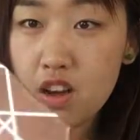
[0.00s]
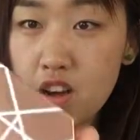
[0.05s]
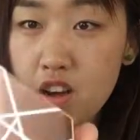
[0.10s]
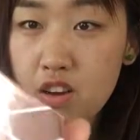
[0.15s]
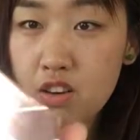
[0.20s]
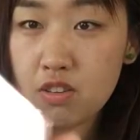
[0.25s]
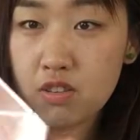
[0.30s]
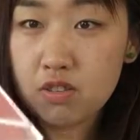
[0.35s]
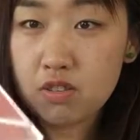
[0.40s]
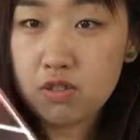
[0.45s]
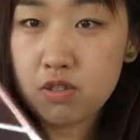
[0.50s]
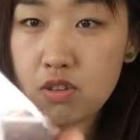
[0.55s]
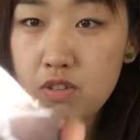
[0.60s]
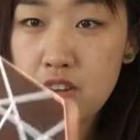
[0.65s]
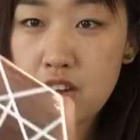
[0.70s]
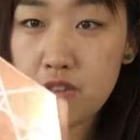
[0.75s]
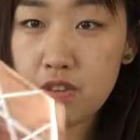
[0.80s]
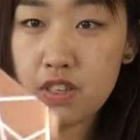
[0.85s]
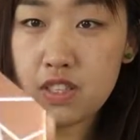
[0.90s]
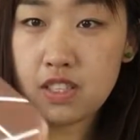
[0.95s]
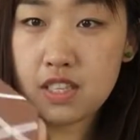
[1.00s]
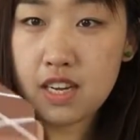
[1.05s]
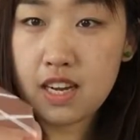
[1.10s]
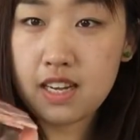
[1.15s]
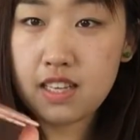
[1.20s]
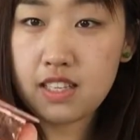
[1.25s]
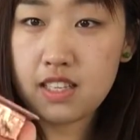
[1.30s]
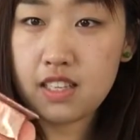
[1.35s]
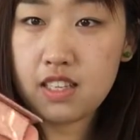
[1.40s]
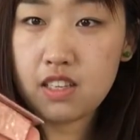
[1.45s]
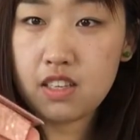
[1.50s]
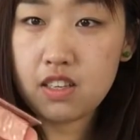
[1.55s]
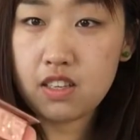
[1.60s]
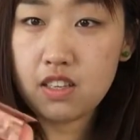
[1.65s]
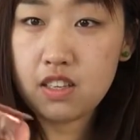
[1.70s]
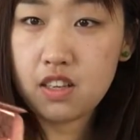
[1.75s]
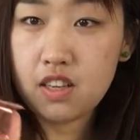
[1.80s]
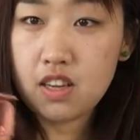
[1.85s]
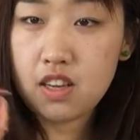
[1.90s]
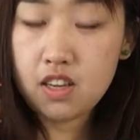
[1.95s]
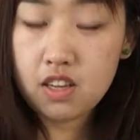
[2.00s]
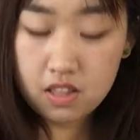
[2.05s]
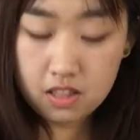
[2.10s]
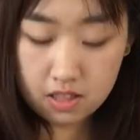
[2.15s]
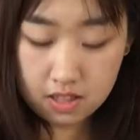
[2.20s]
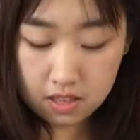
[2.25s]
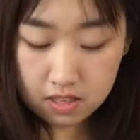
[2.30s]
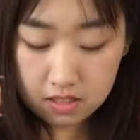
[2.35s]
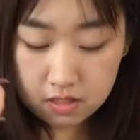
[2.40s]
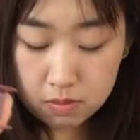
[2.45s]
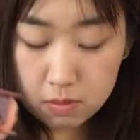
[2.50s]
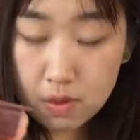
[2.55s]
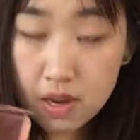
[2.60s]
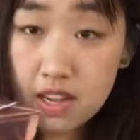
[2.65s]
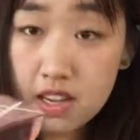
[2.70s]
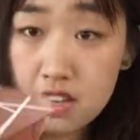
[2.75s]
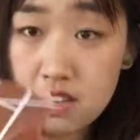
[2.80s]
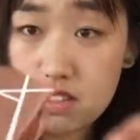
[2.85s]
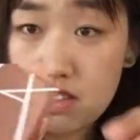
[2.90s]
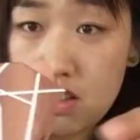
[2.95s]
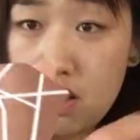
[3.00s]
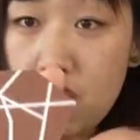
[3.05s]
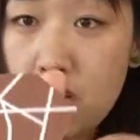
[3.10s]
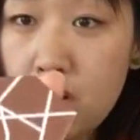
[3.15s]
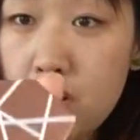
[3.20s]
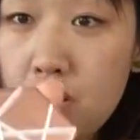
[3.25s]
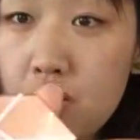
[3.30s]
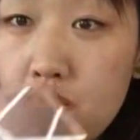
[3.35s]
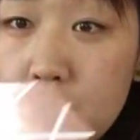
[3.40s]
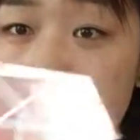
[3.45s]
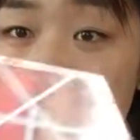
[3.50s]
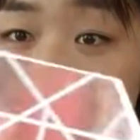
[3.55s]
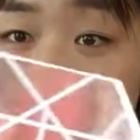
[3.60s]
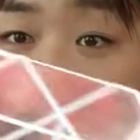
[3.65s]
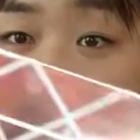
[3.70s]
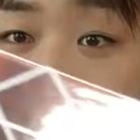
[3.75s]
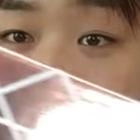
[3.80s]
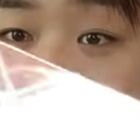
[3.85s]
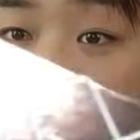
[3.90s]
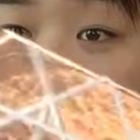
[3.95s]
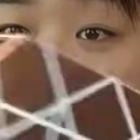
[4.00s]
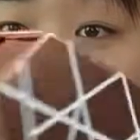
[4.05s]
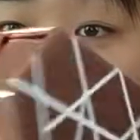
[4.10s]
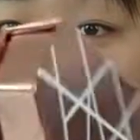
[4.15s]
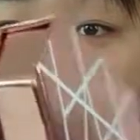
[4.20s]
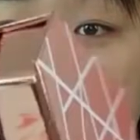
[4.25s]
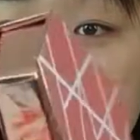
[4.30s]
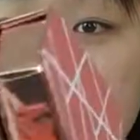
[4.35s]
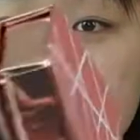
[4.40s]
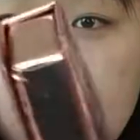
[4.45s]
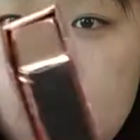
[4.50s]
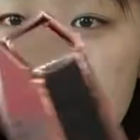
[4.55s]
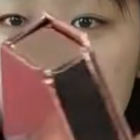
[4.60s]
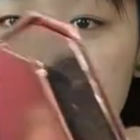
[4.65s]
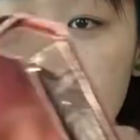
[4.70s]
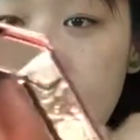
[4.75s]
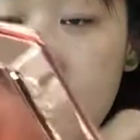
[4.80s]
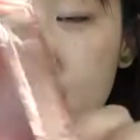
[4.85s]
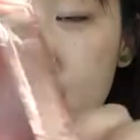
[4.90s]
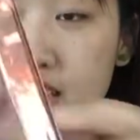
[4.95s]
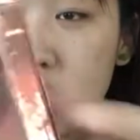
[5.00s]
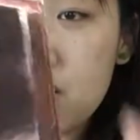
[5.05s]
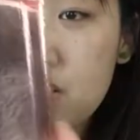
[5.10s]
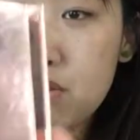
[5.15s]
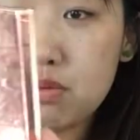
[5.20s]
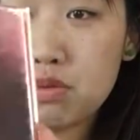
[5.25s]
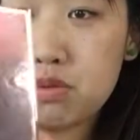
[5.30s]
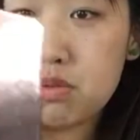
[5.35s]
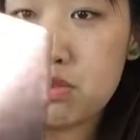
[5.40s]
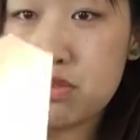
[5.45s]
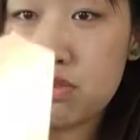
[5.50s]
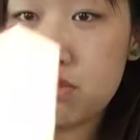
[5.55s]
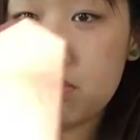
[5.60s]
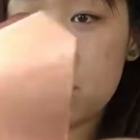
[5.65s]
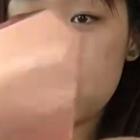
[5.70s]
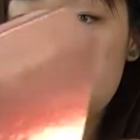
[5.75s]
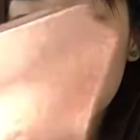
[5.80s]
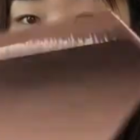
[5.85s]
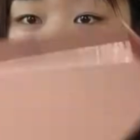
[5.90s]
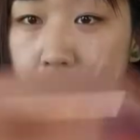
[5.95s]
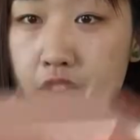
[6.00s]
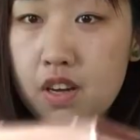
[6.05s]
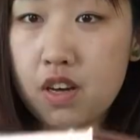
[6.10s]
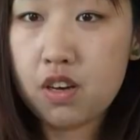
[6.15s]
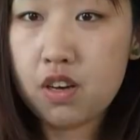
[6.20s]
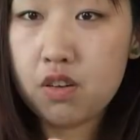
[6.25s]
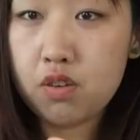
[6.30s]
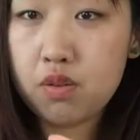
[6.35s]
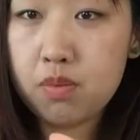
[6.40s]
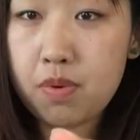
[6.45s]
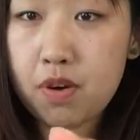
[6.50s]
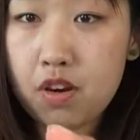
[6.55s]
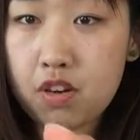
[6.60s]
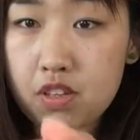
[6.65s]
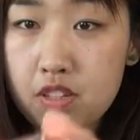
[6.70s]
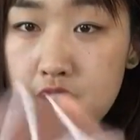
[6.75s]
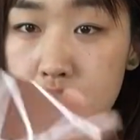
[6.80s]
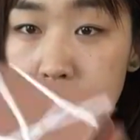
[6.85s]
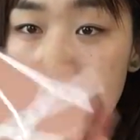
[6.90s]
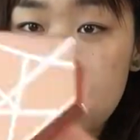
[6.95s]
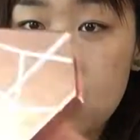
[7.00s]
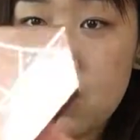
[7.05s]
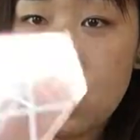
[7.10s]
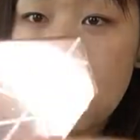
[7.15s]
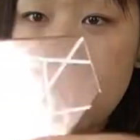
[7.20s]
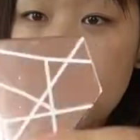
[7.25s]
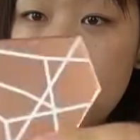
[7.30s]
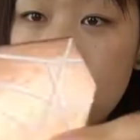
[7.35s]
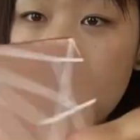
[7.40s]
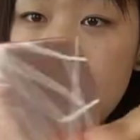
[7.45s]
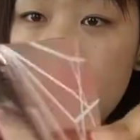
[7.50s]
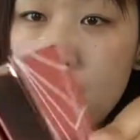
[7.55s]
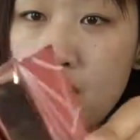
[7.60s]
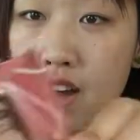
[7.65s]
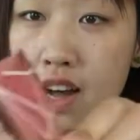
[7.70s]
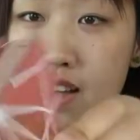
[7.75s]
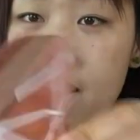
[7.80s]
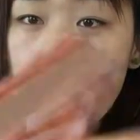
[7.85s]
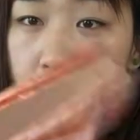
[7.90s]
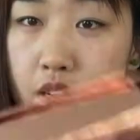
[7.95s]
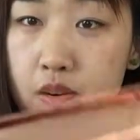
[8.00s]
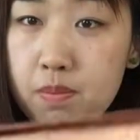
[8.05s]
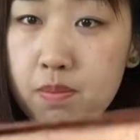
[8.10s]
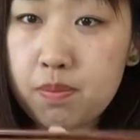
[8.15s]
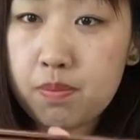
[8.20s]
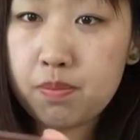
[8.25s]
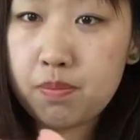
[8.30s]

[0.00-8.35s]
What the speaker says: also very shiny. This one is whole gold rose, shiny gold rose of the whole box. No other